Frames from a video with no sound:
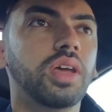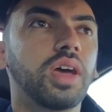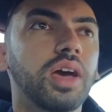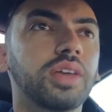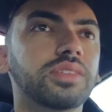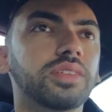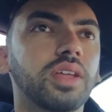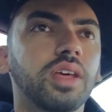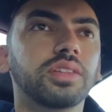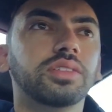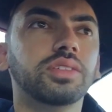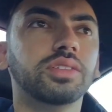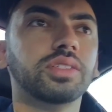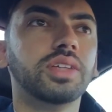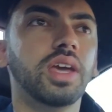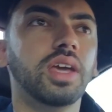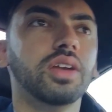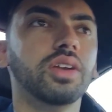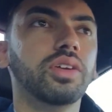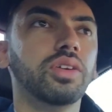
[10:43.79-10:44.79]
As an
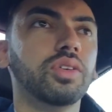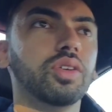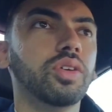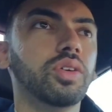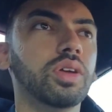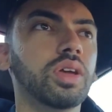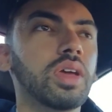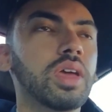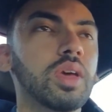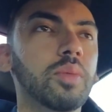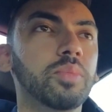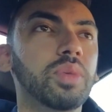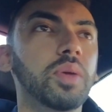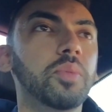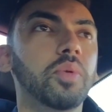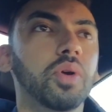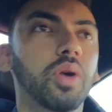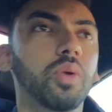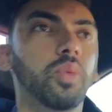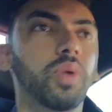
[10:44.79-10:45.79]
entertainer,
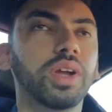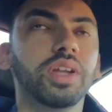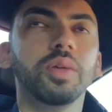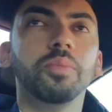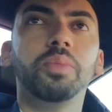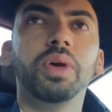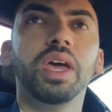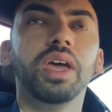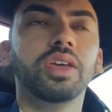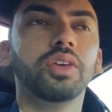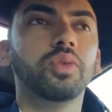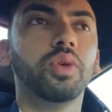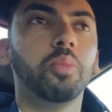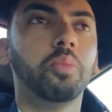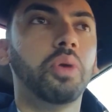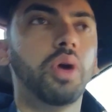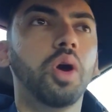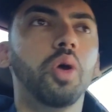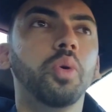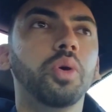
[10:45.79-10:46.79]
people are willing to pay you
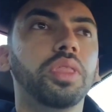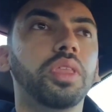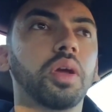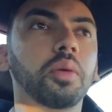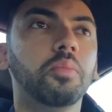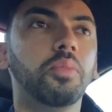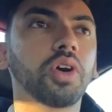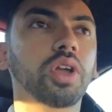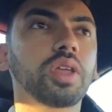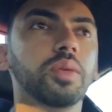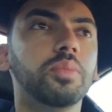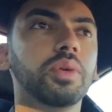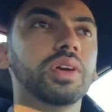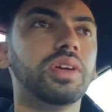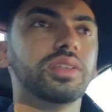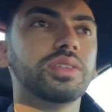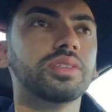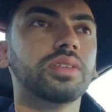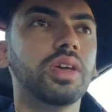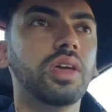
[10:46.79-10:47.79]
and part with their money
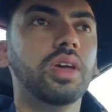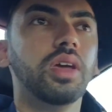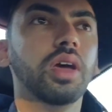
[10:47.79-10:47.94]
because